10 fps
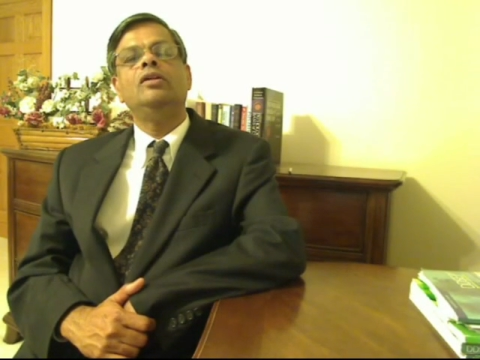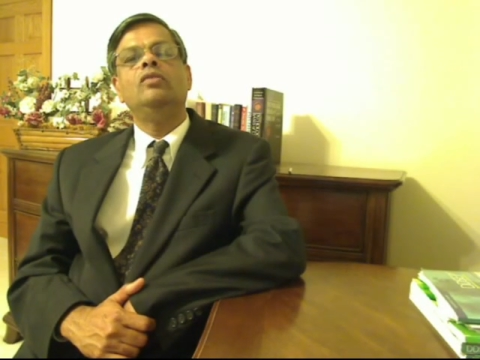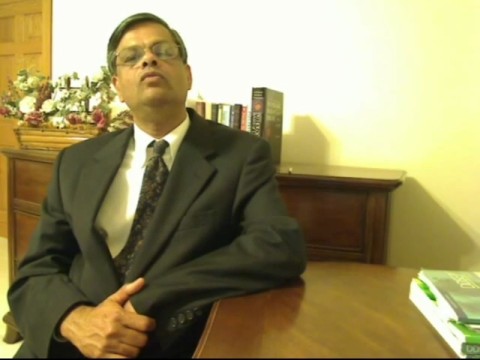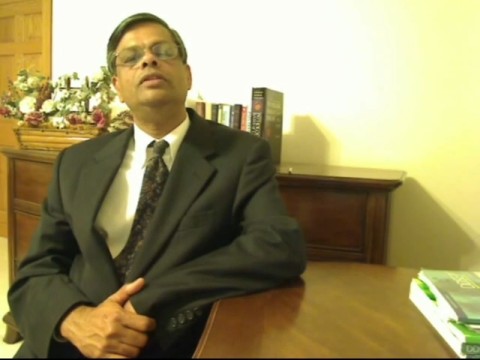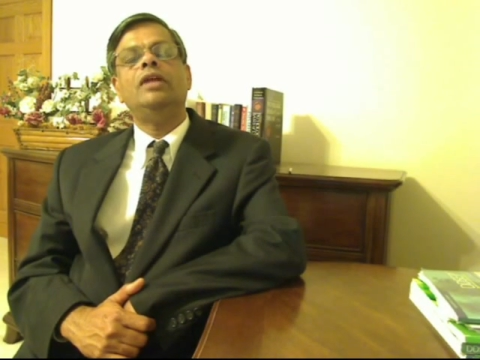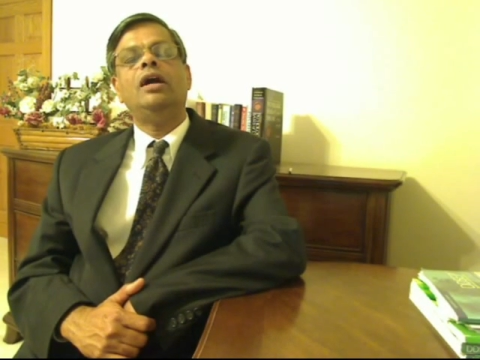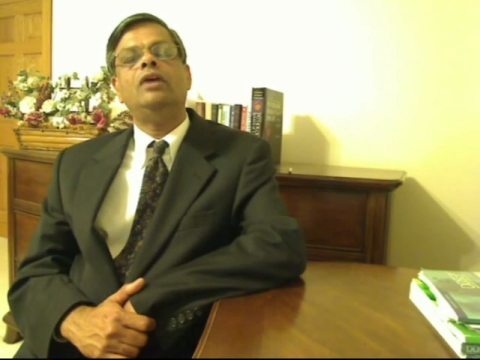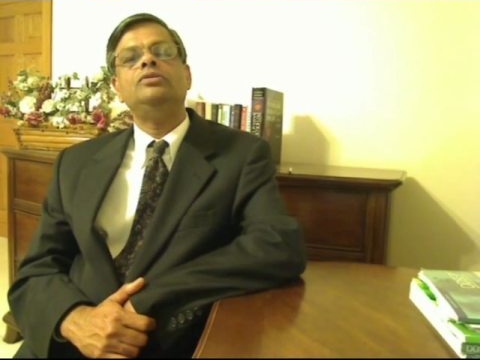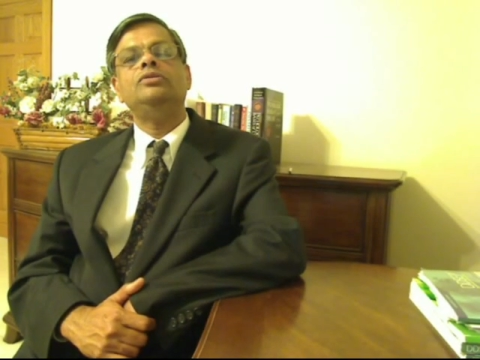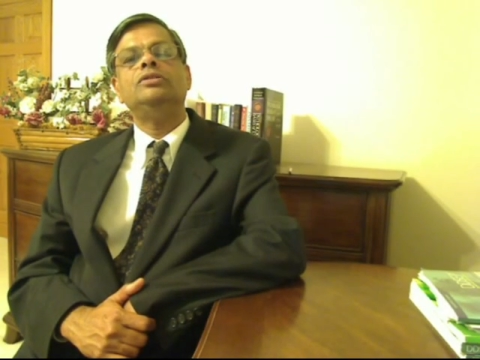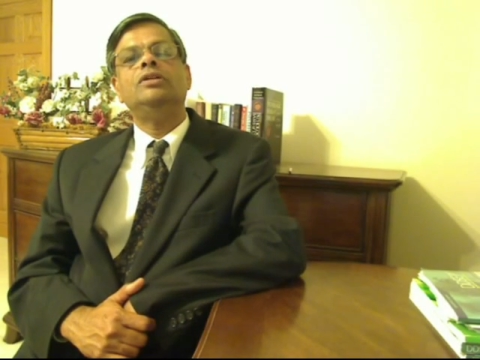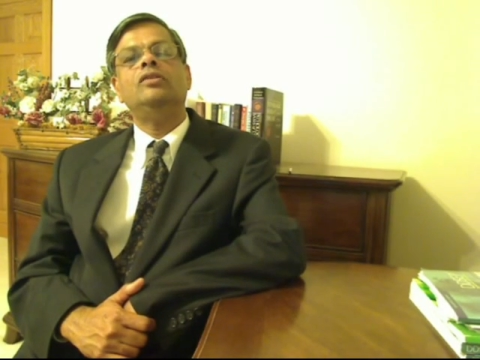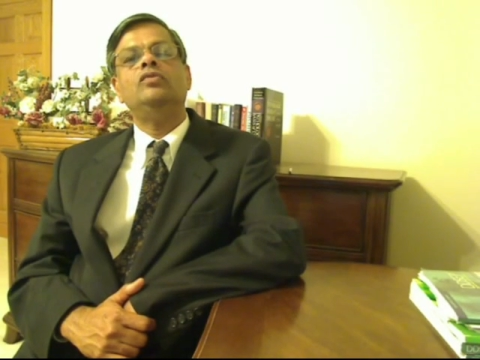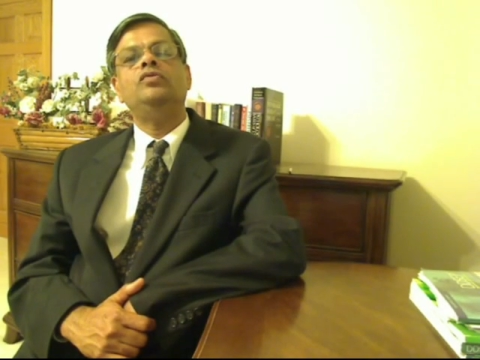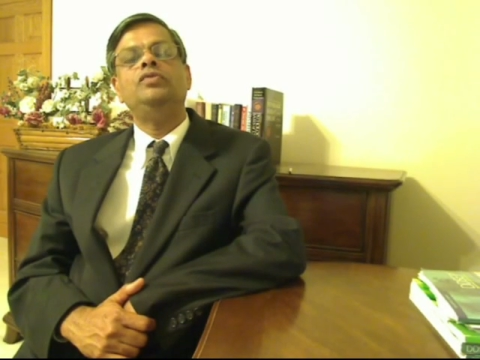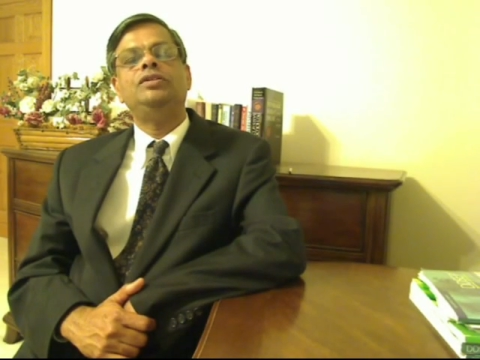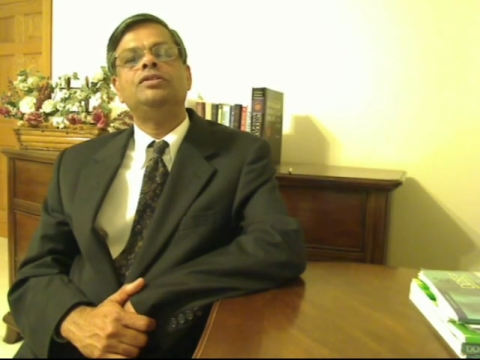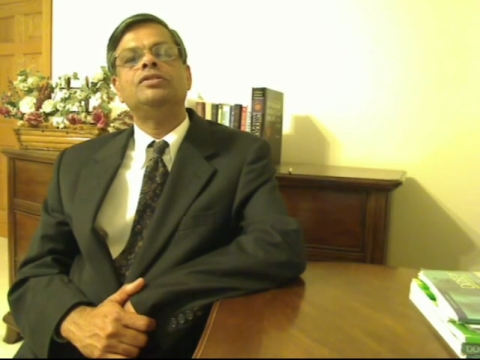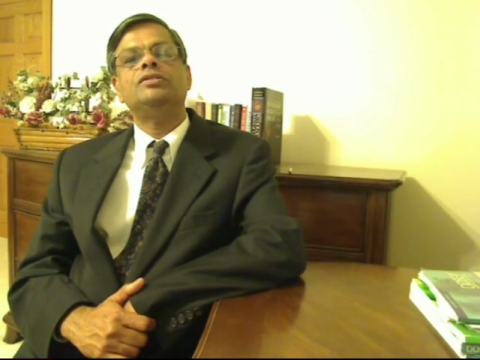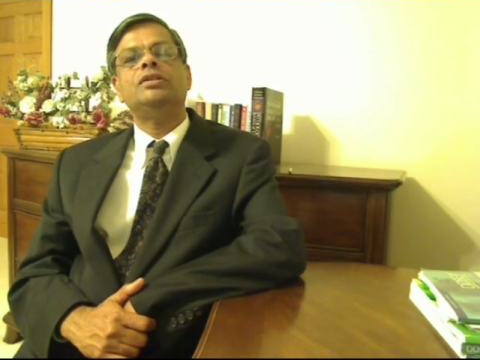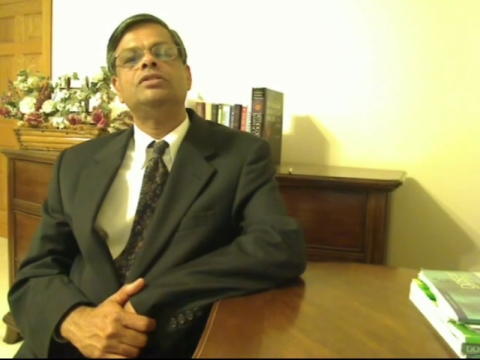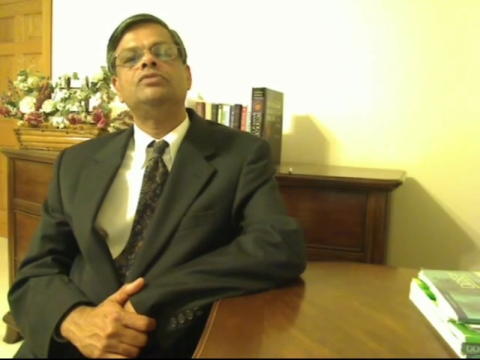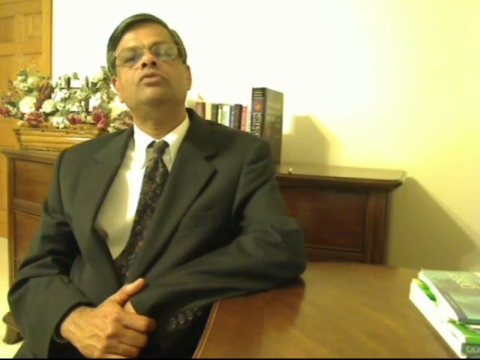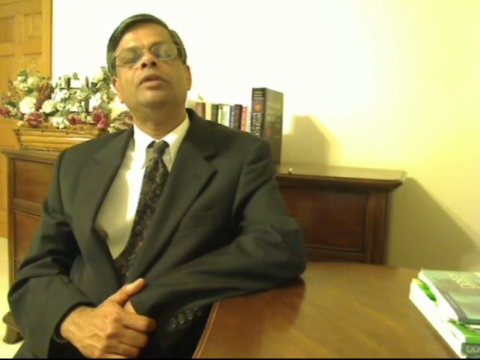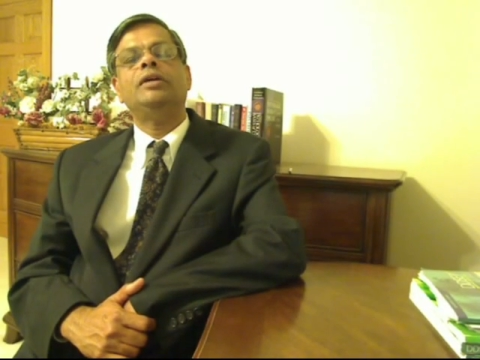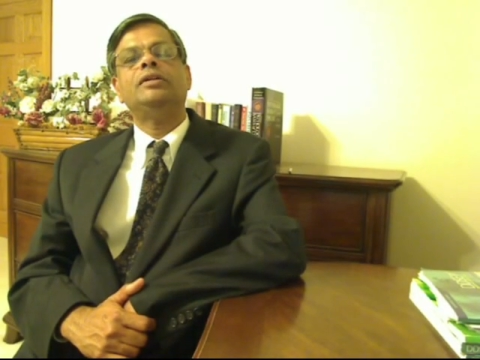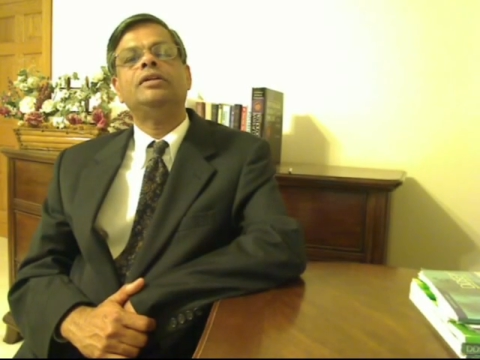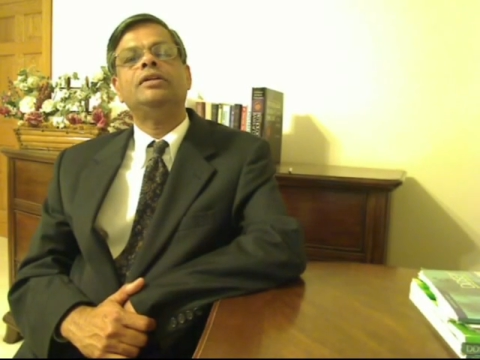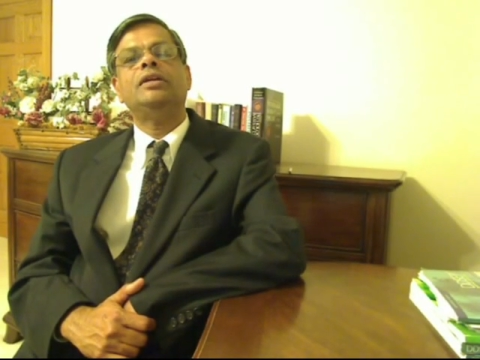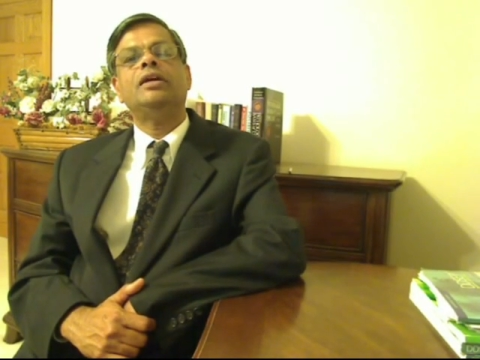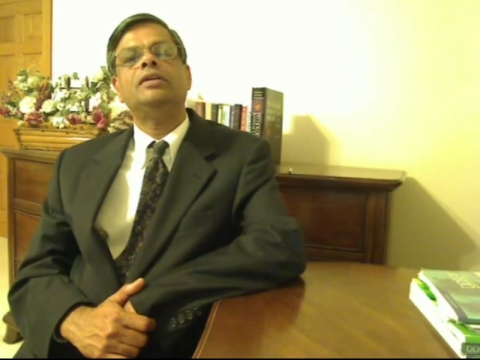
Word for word: without uh, features suggestive of pancreatic cancer.